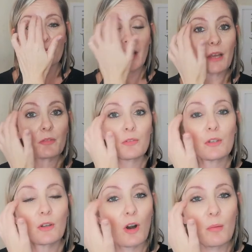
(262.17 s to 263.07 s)
I
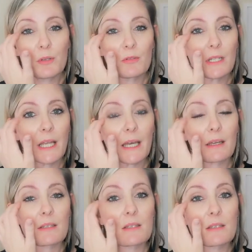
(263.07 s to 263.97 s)
feel calm and
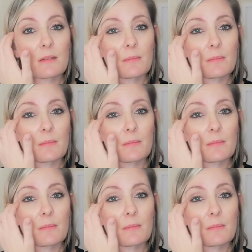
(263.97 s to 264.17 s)
relaxed.